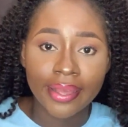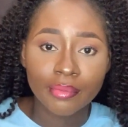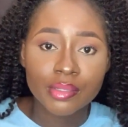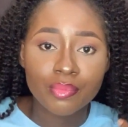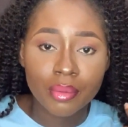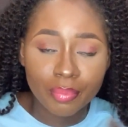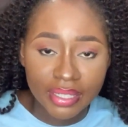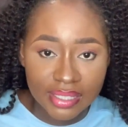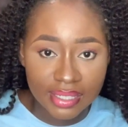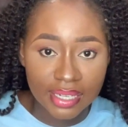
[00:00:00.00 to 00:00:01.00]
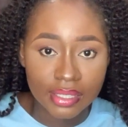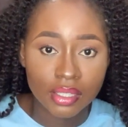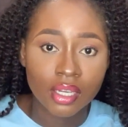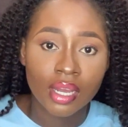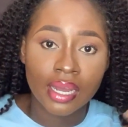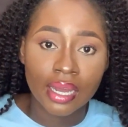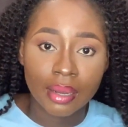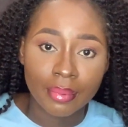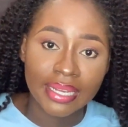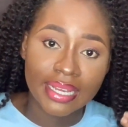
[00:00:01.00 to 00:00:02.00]
helped me personally
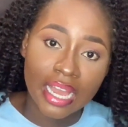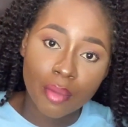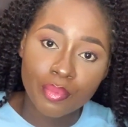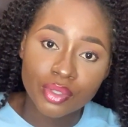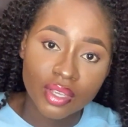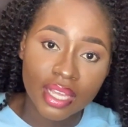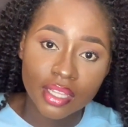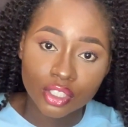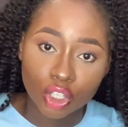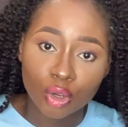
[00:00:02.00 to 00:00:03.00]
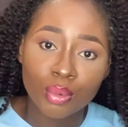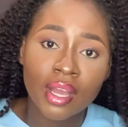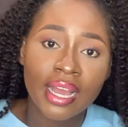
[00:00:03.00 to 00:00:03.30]
by helping me to get a job.